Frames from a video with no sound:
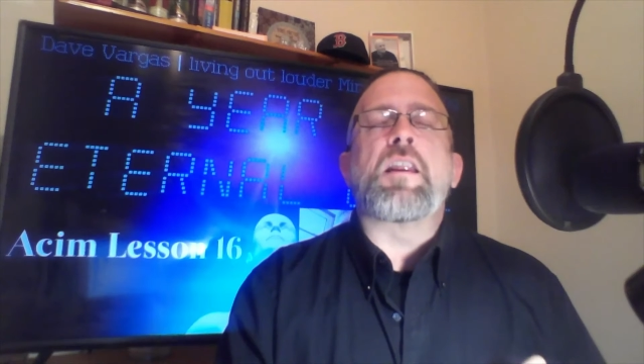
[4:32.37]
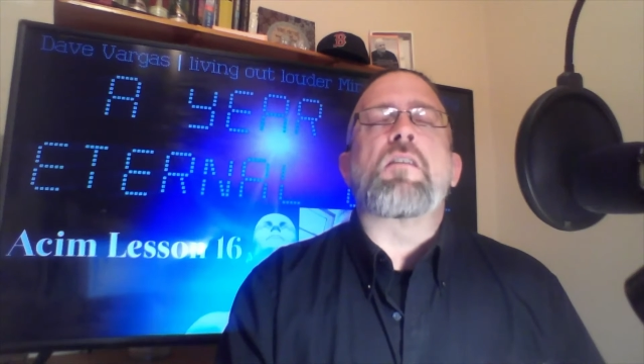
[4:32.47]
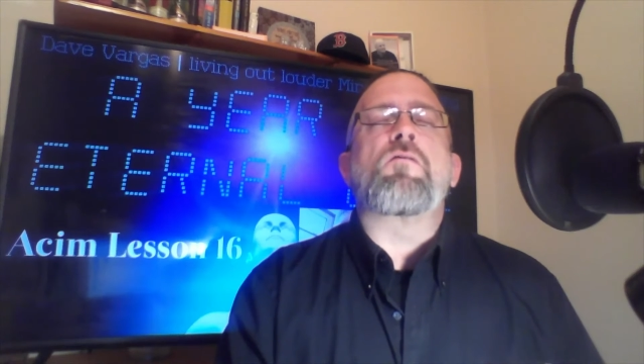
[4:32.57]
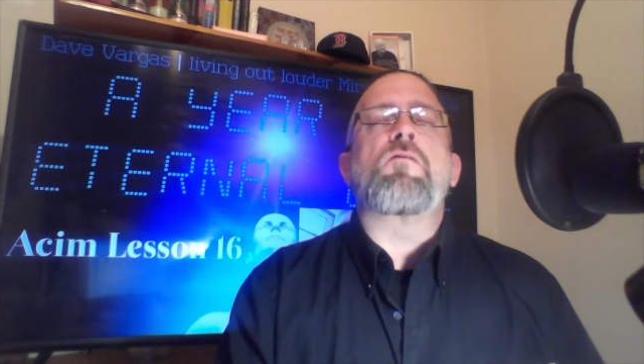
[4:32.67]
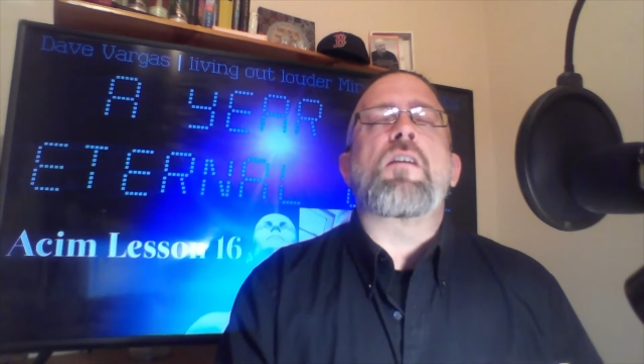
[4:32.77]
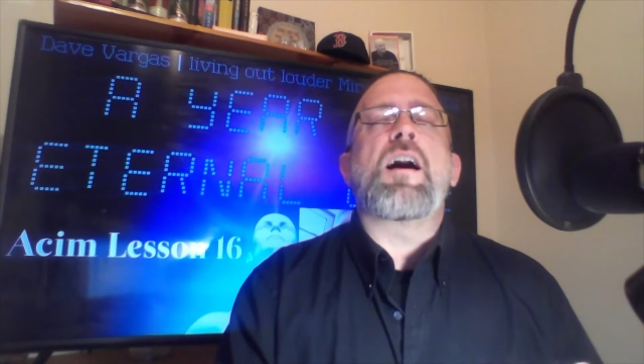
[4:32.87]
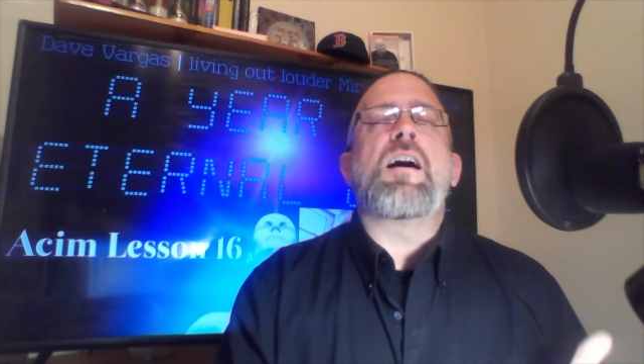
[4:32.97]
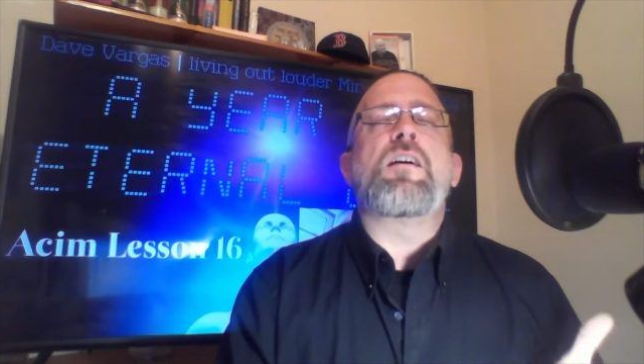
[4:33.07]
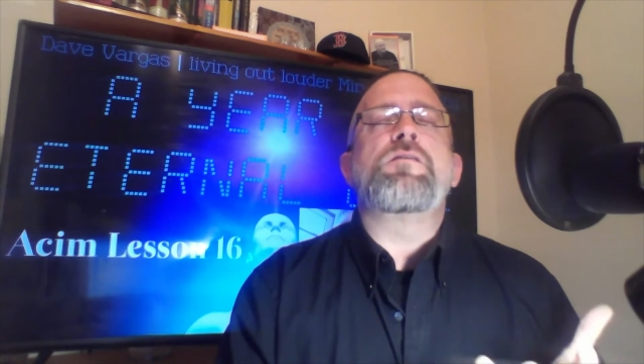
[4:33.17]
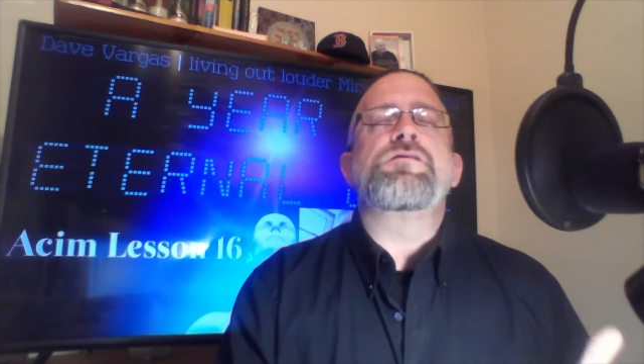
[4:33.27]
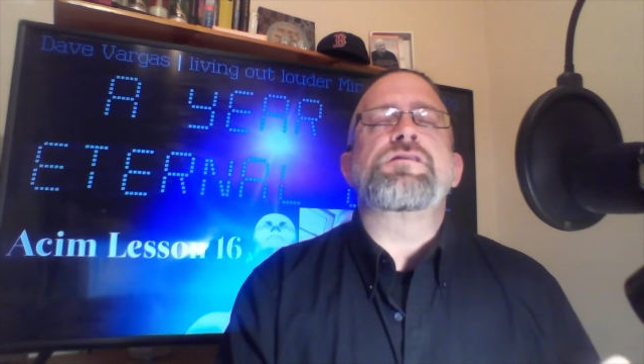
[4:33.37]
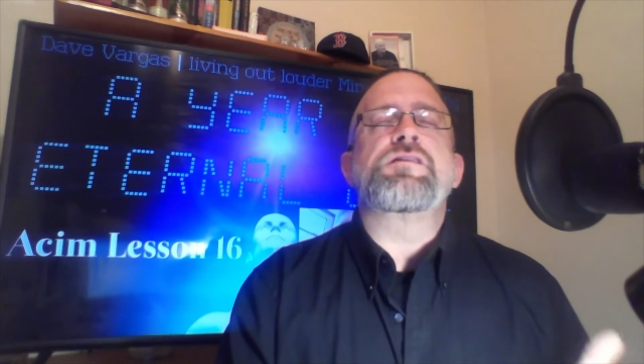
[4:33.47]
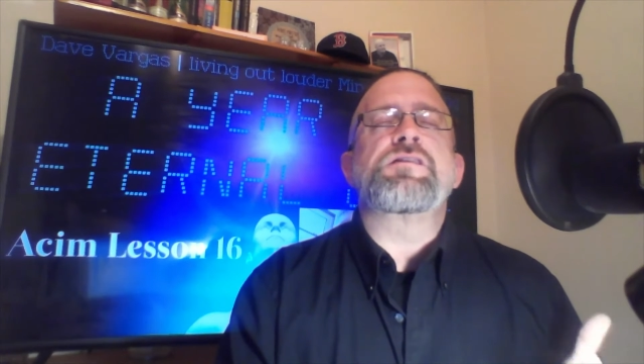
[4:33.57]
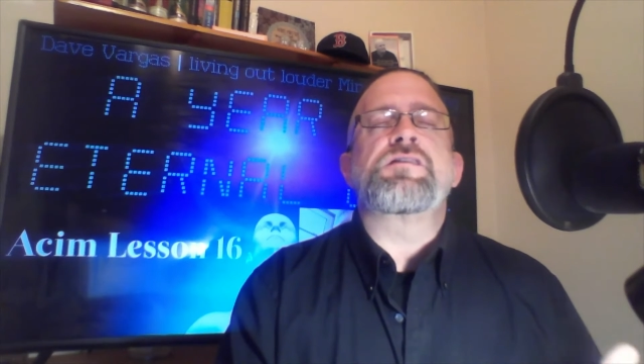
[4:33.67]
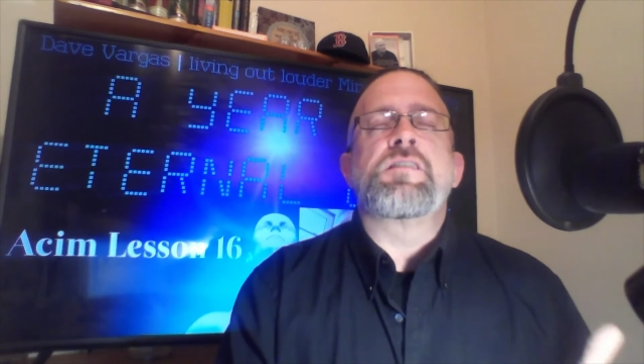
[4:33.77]

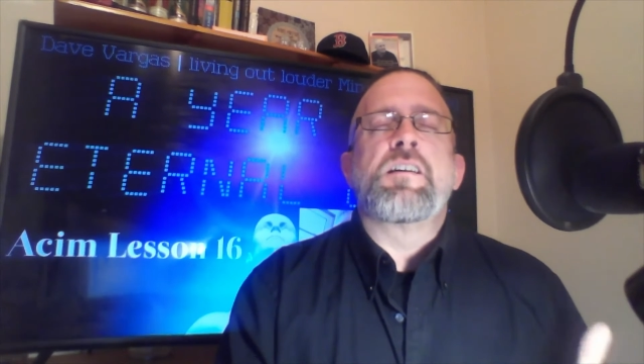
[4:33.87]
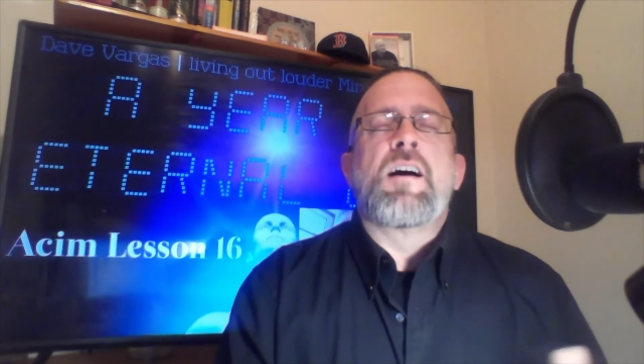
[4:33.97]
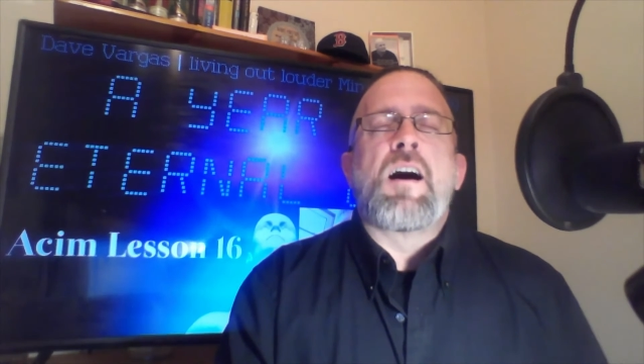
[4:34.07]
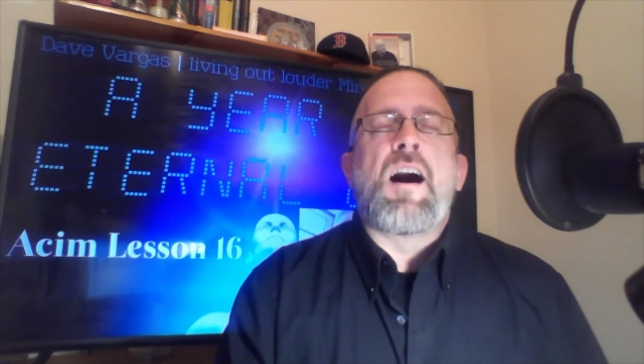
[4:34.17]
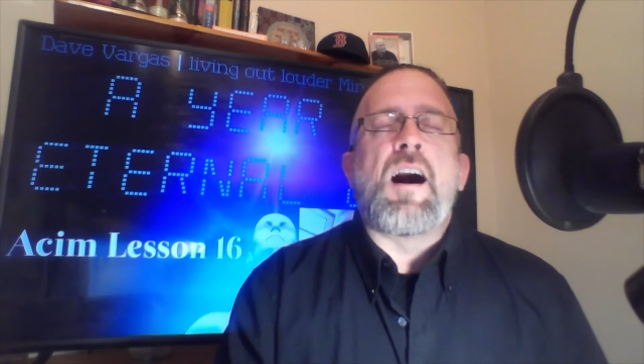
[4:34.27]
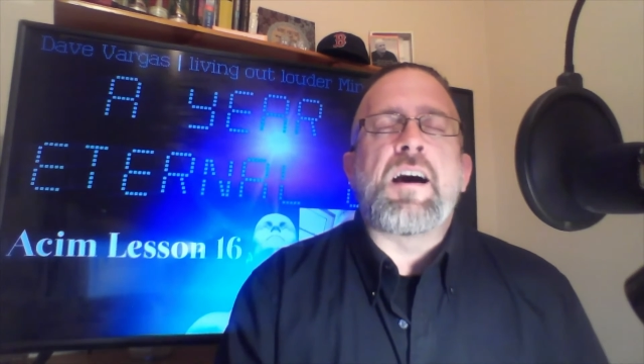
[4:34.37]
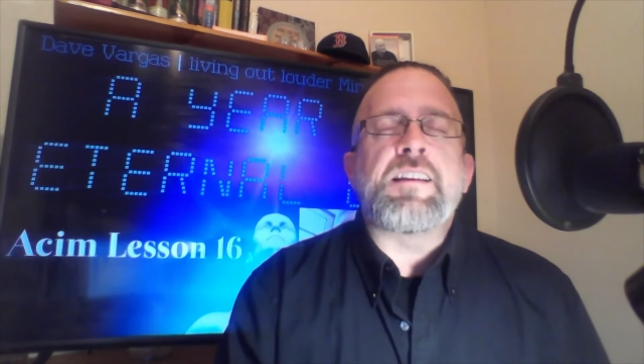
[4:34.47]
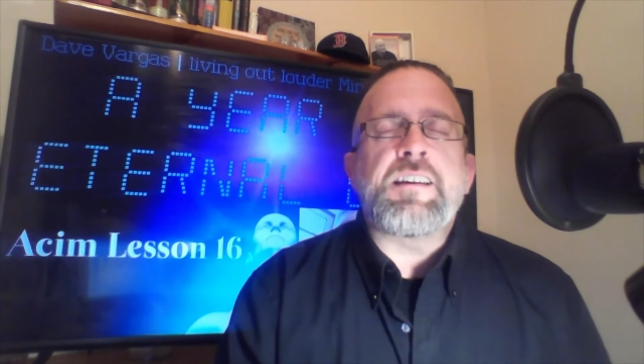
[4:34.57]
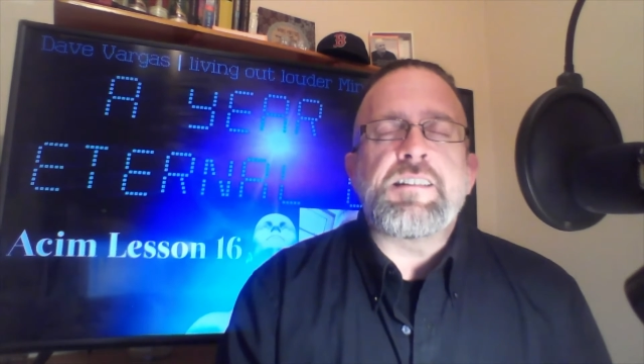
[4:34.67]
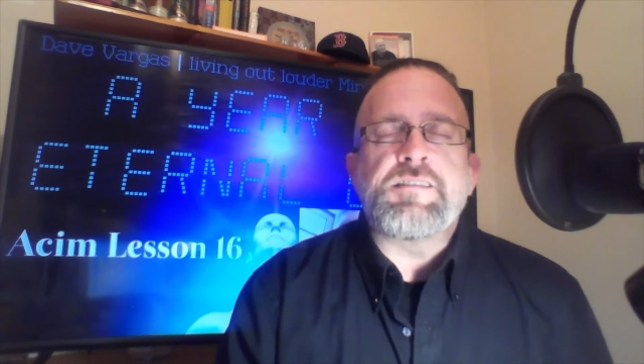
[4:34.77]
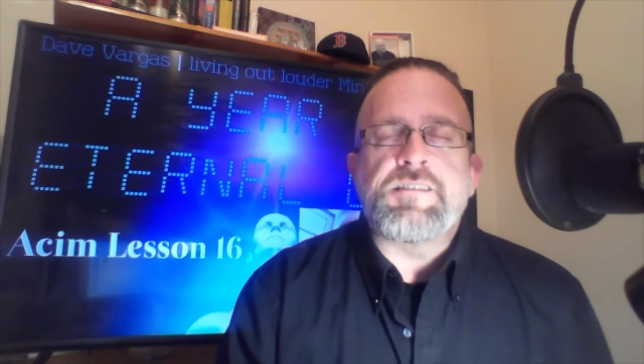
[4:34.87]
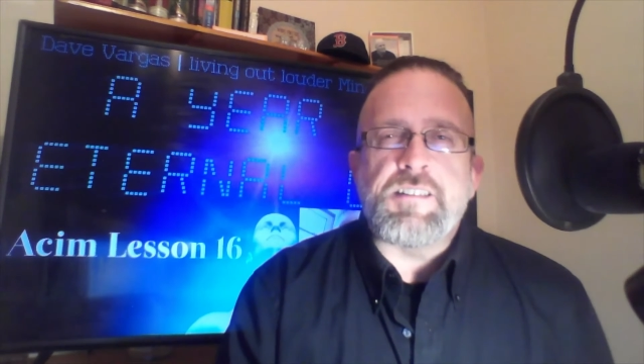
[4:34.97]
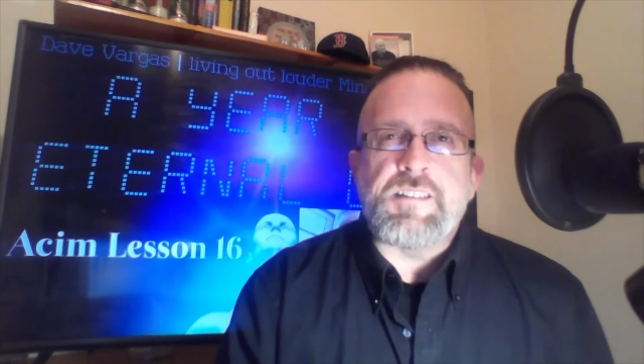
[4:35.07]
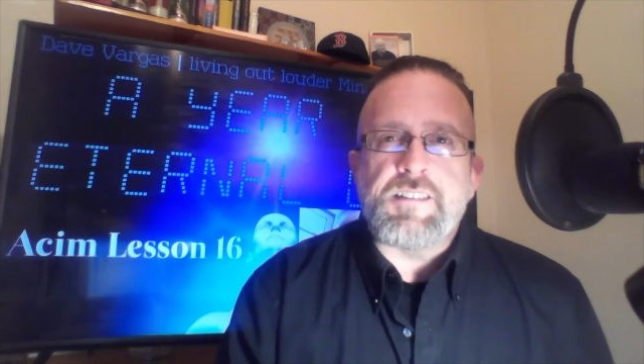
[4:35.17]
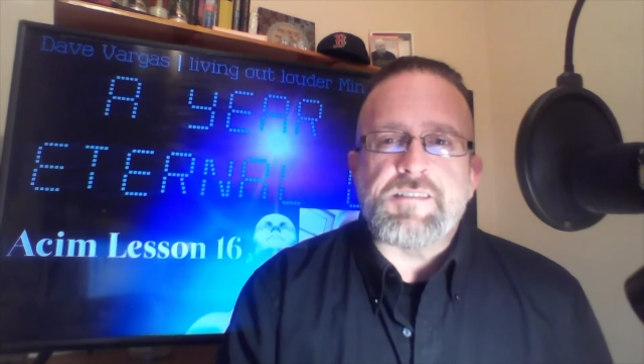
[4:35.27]
arouses
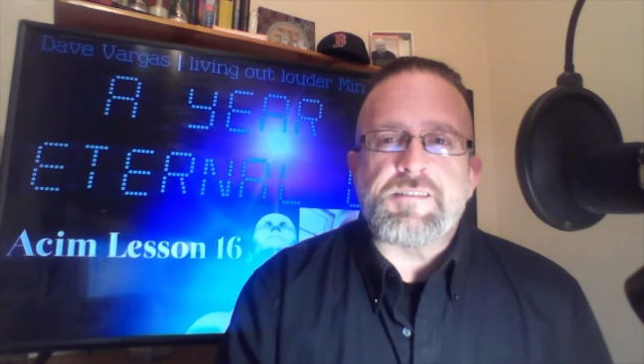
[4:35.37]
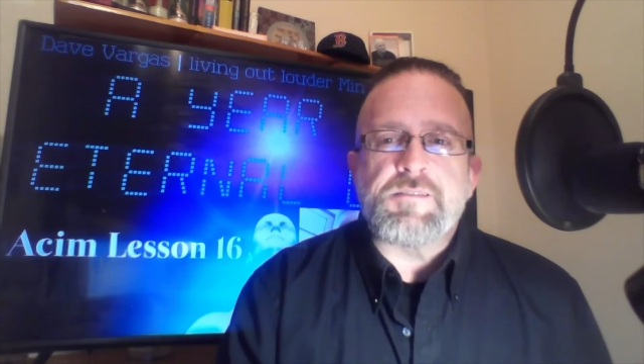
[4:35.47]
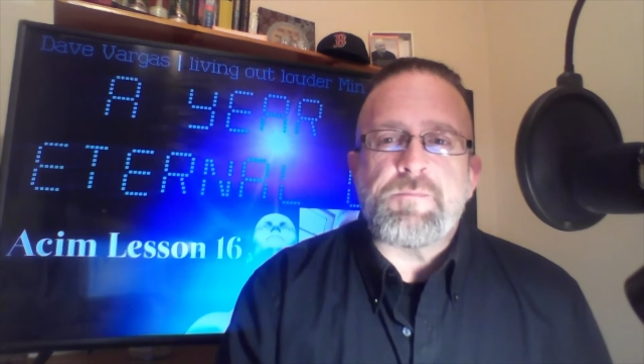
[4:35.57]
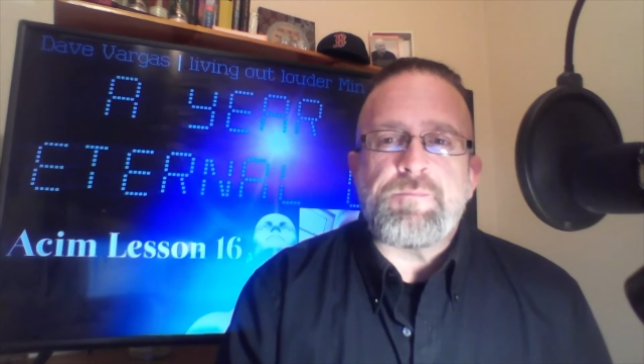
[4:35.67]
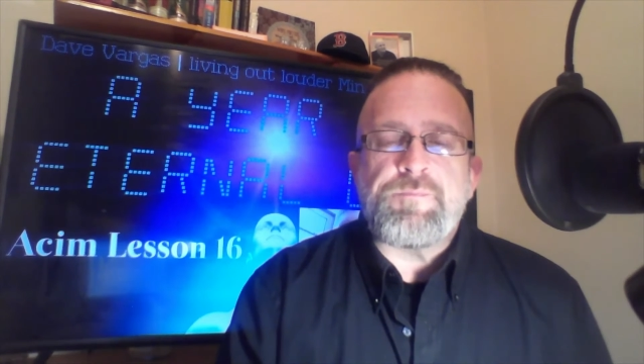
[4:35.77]
uneasiness.